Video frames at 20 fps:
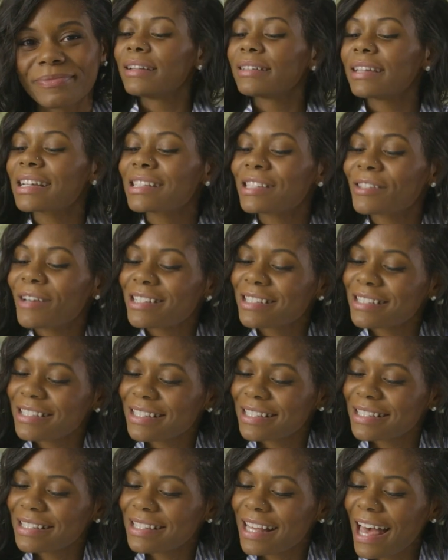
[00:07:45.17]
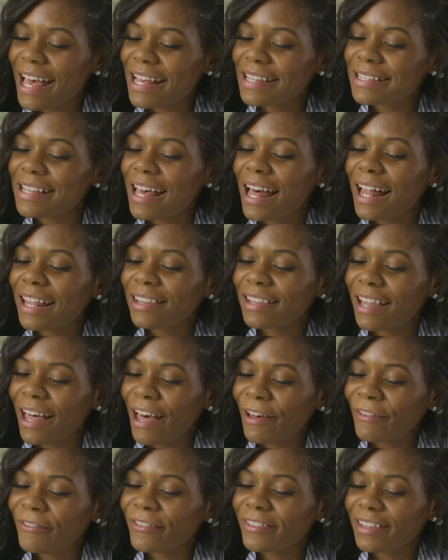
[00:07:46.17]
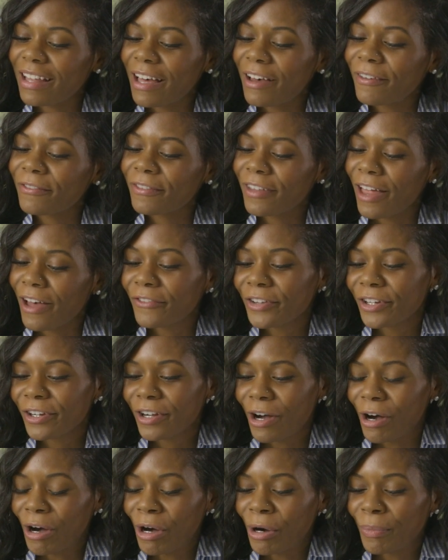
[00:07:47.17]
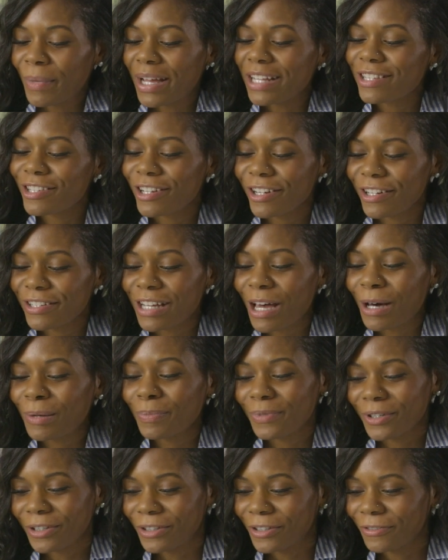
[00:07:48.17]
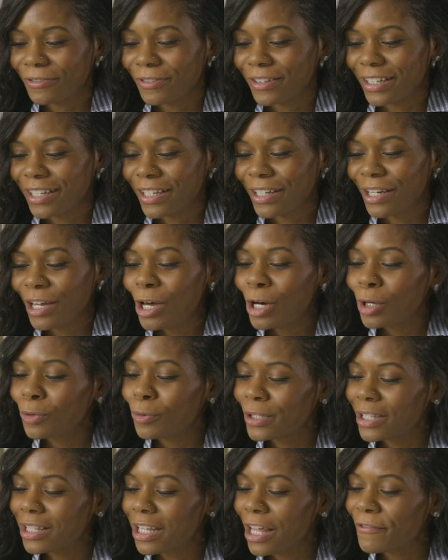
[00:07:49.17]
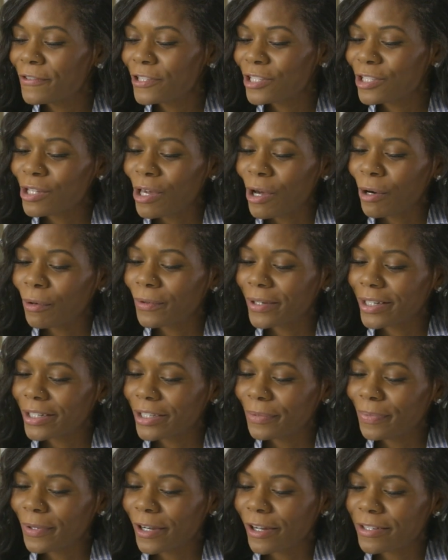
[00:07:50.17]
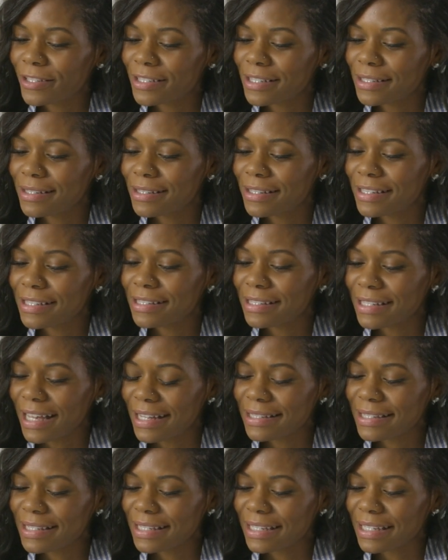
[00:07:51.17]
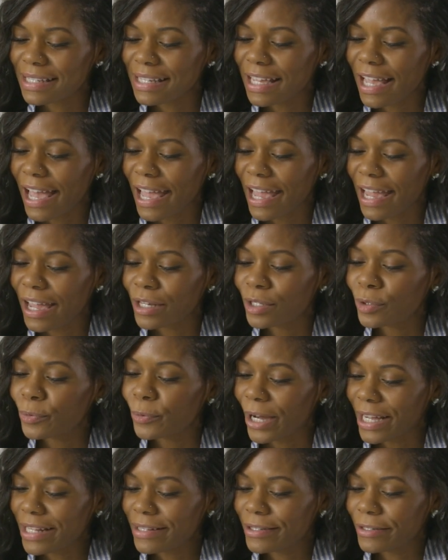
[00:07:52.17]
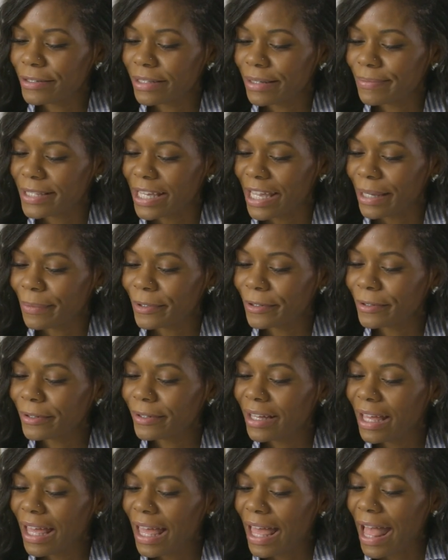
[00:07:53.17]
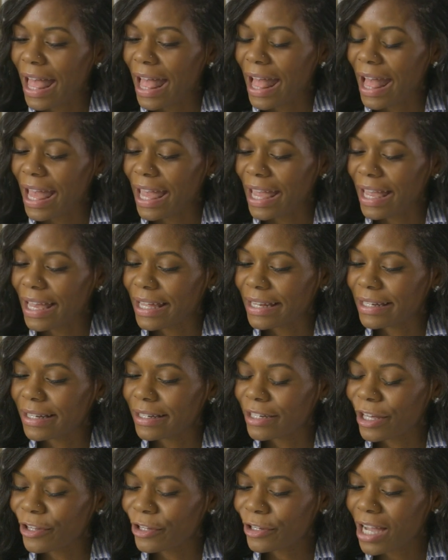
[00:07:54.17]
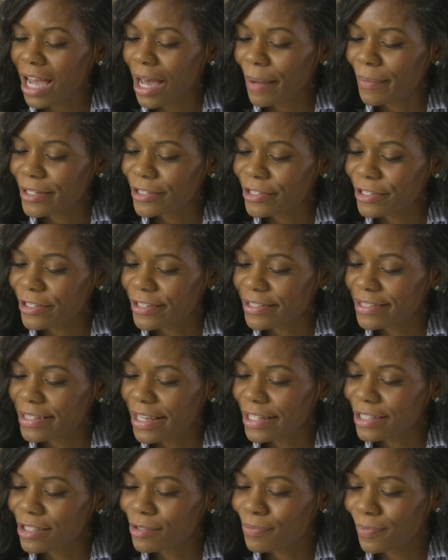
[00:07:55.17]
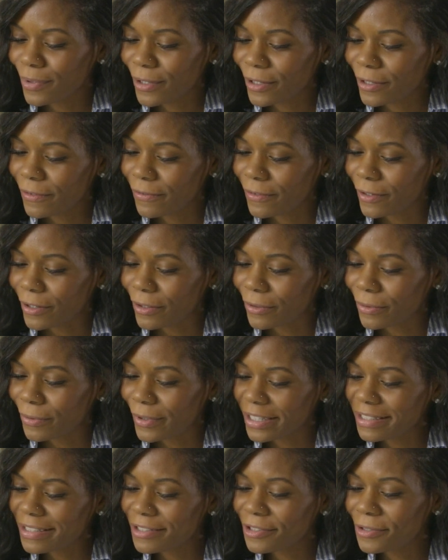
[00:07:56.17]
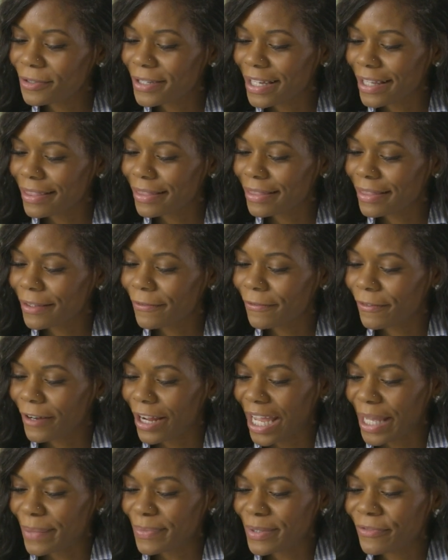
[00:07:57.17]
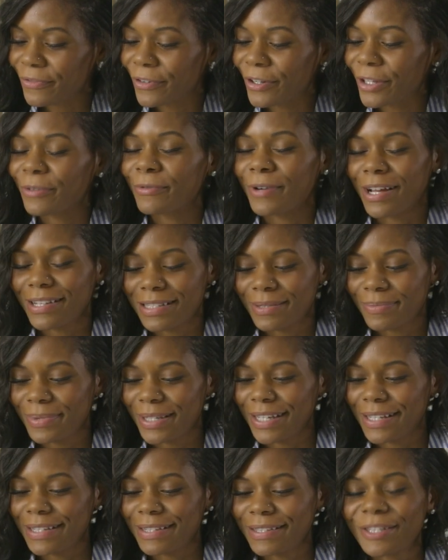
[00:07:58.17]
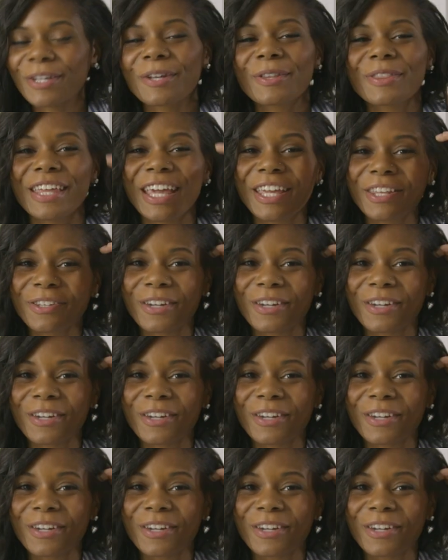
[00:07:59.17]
Next question says, love, love, love your home. It turned out beautifully. Would love to know where you purchased the settee and white tulip table. And another commenter says, beautiful. Where did you get the frames for the recipes? So thank you